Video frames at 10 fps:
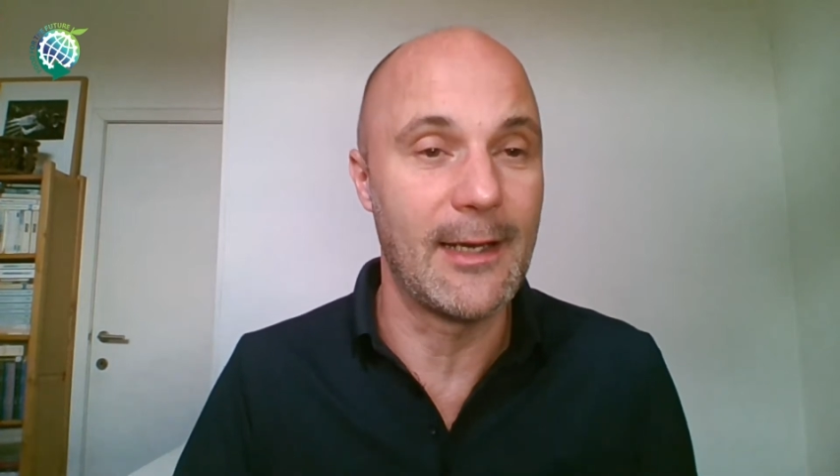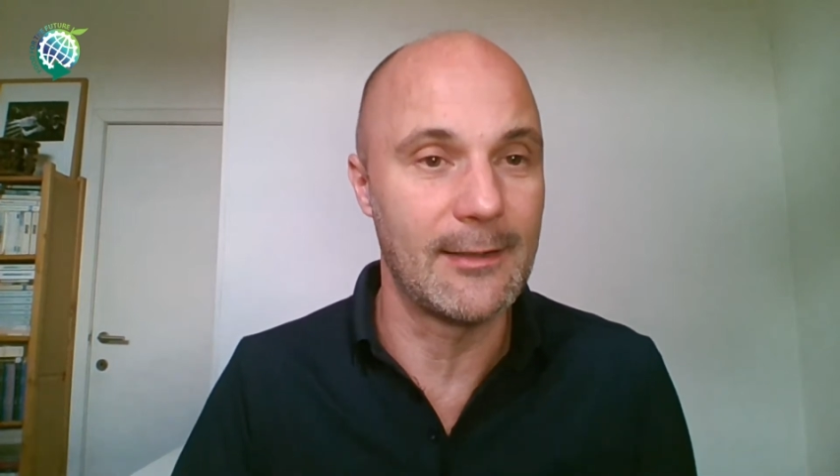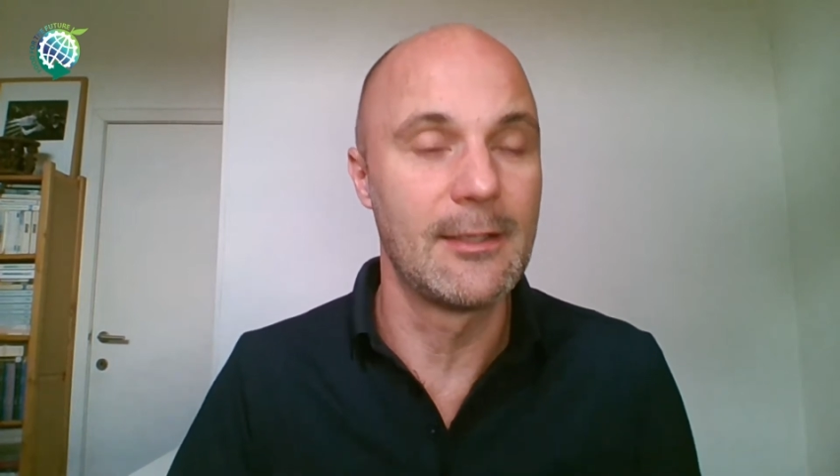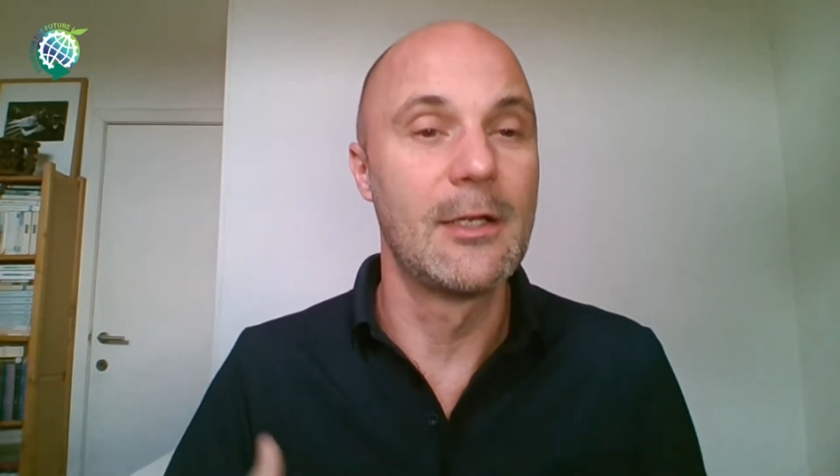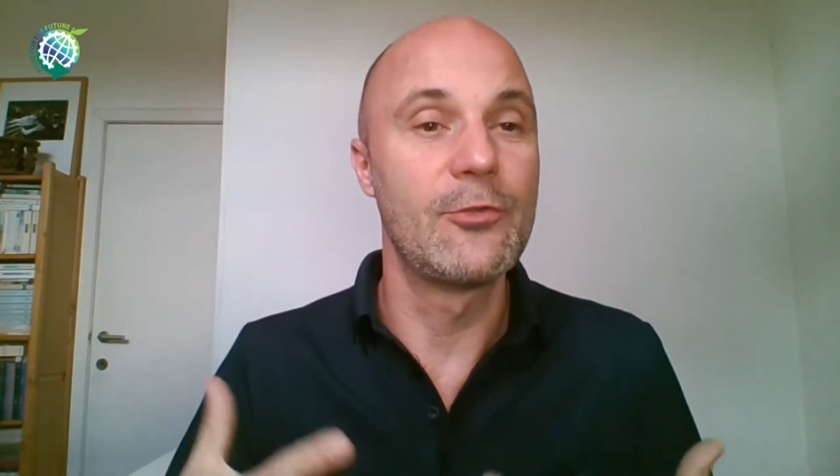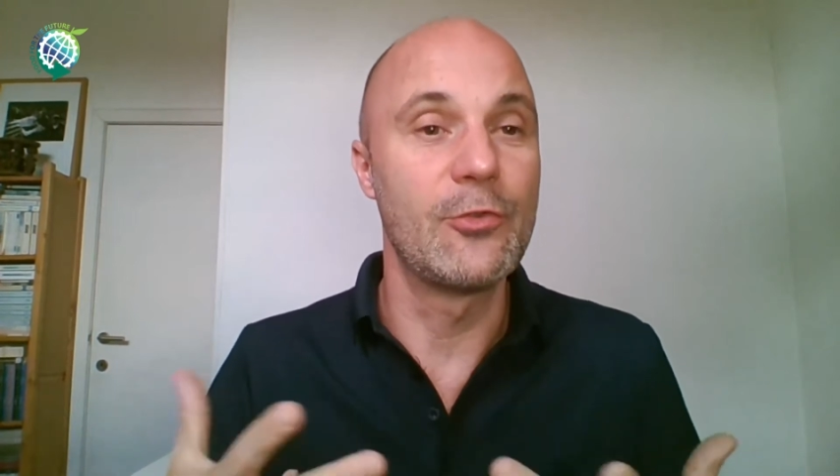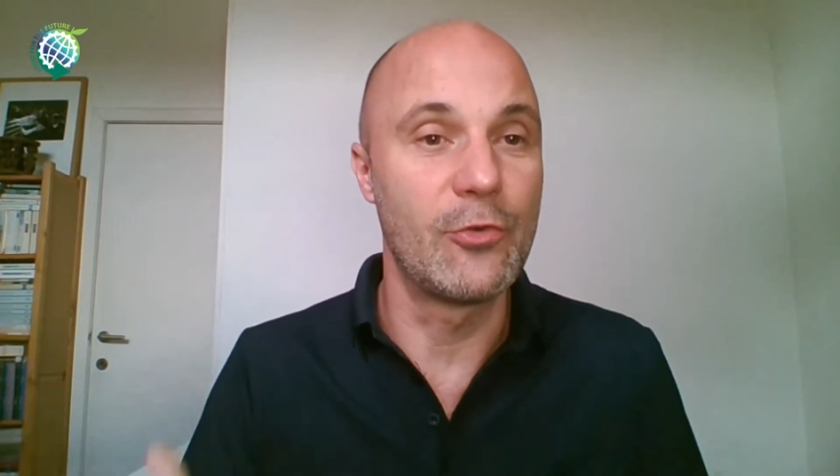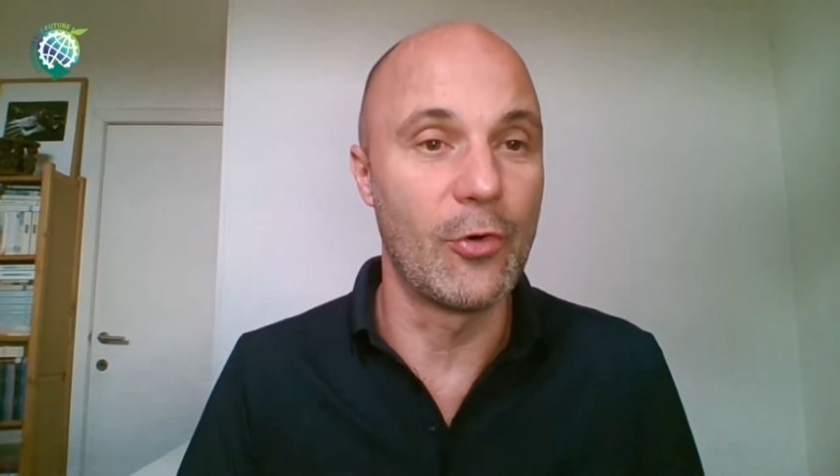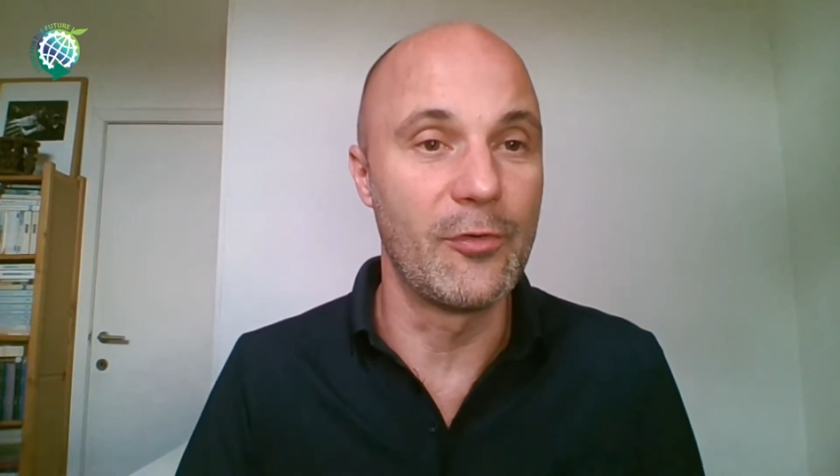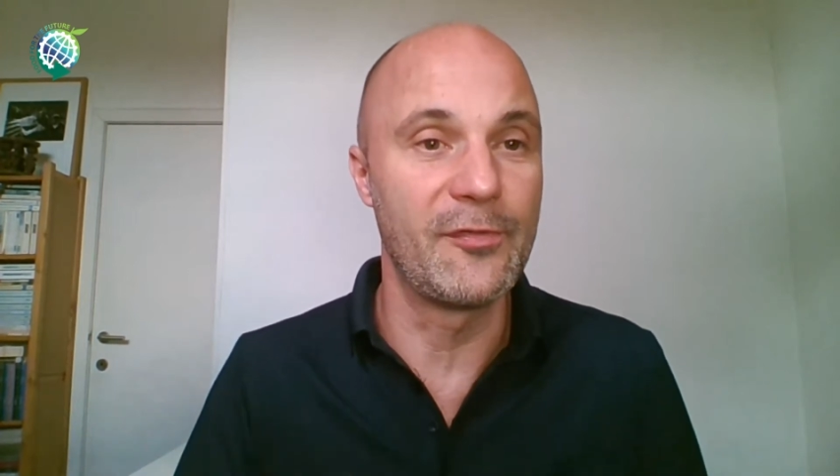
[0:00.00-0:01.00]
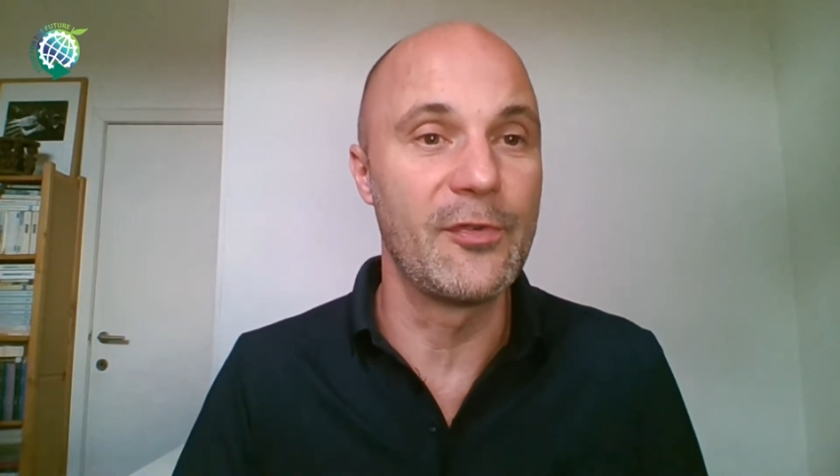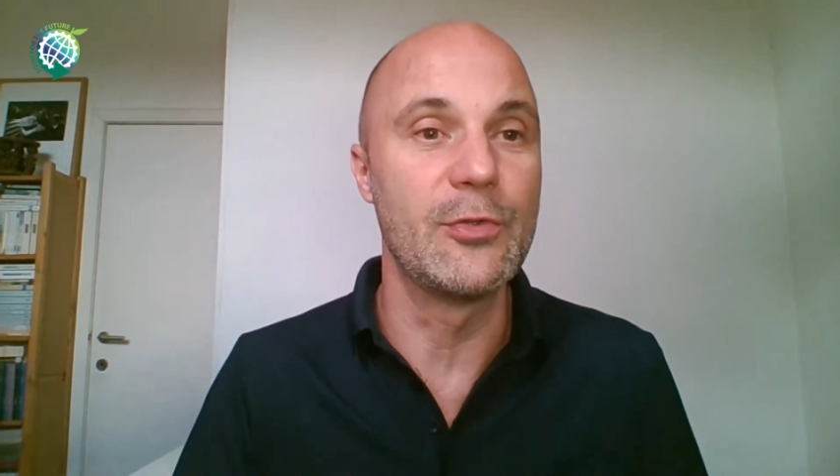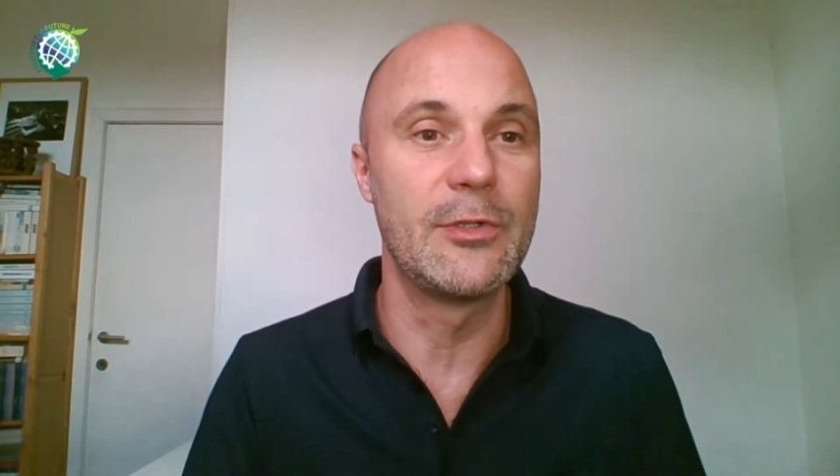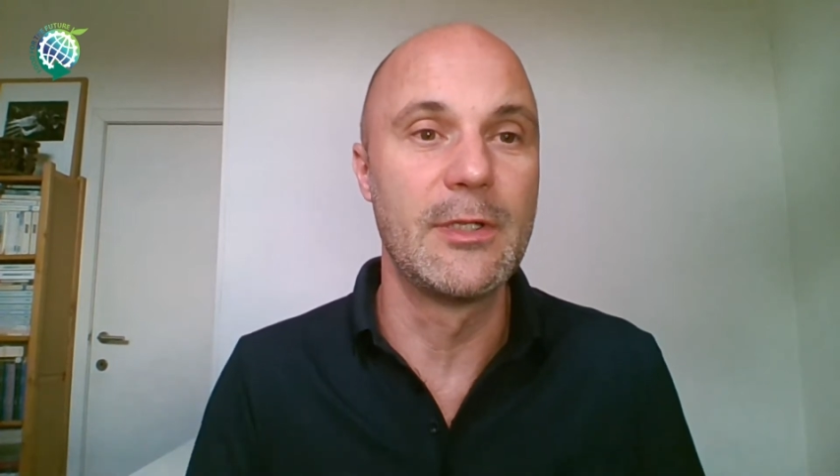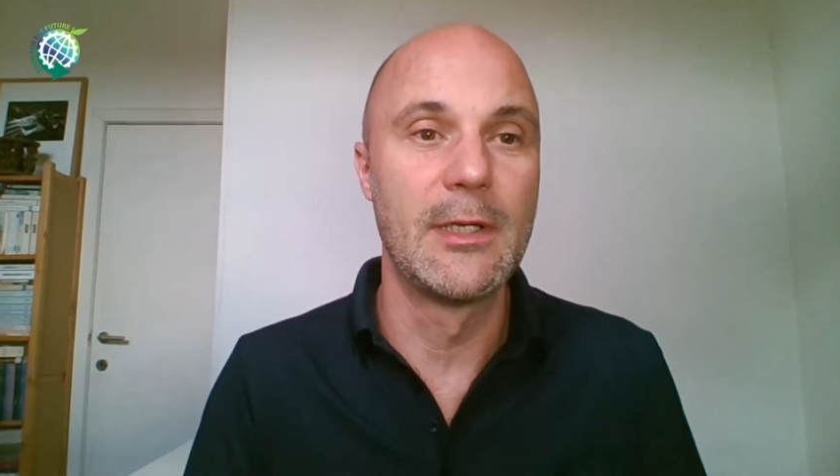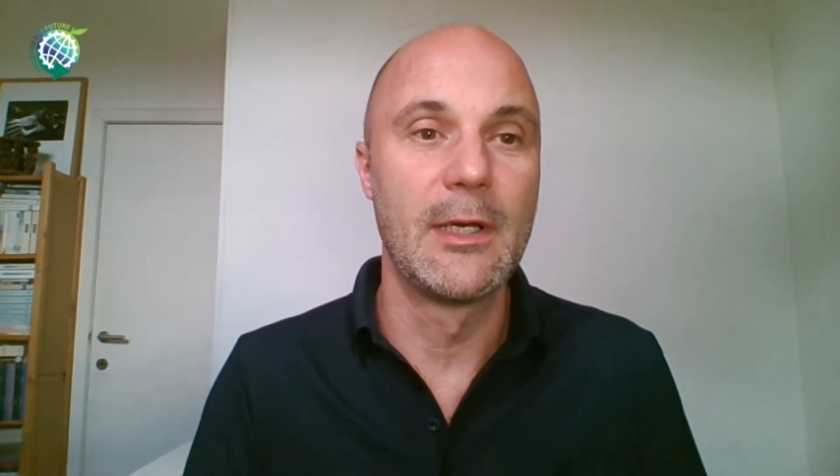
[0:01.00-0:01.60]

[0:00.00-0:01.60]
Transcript: that to grow food